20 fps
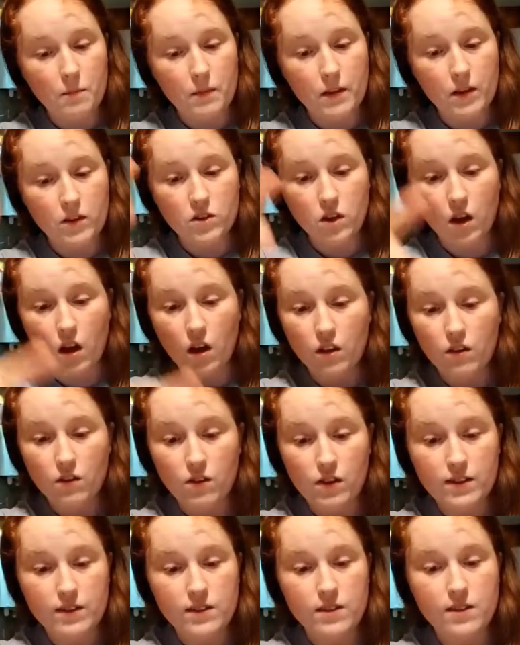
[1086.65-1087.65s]
Their
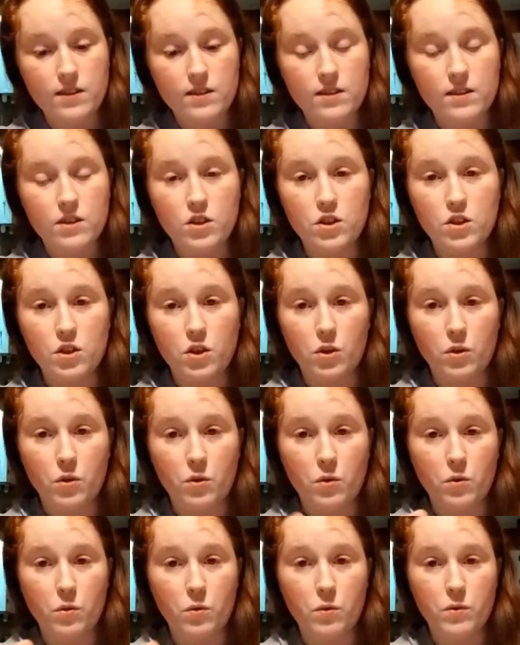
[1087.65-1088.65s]
tolerance
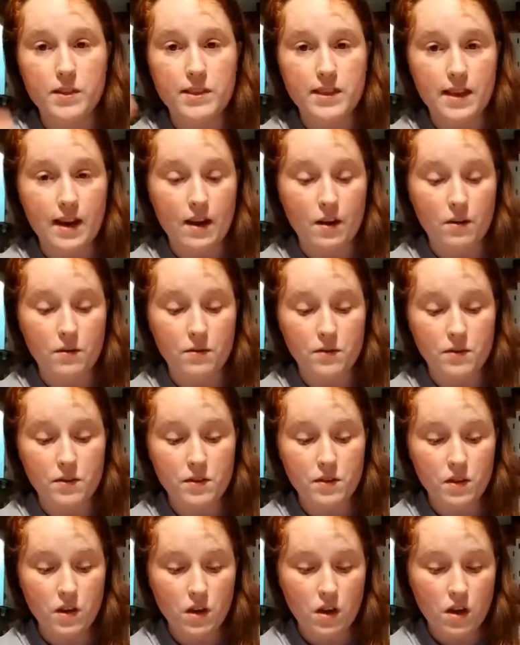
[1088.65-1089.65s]
to
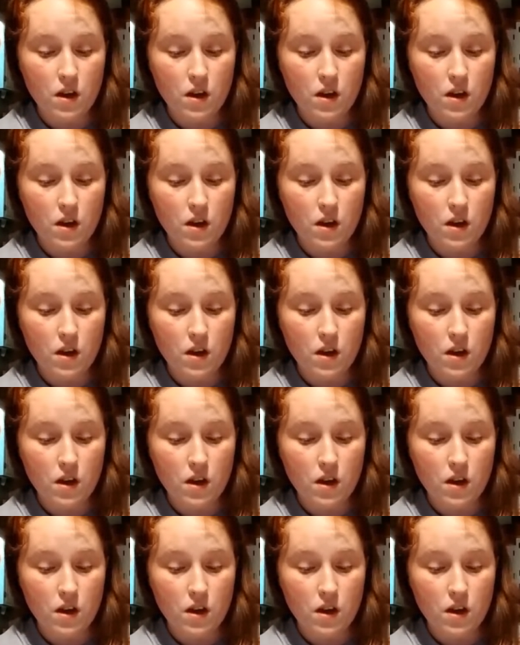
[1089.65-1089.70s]
sounds.